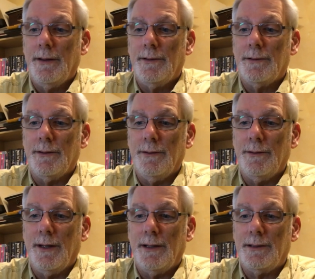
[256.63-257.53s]

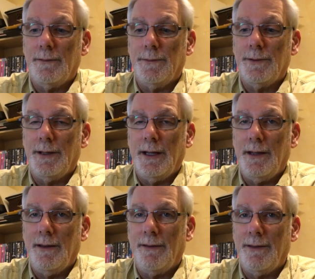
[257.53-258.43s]
So that's it for
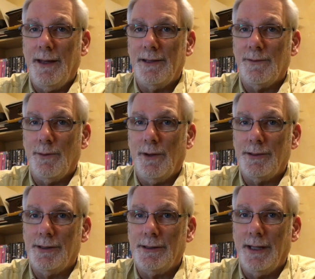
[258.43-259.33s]
today. Thanks for
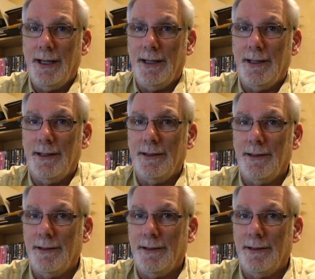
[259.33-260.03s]
watching, and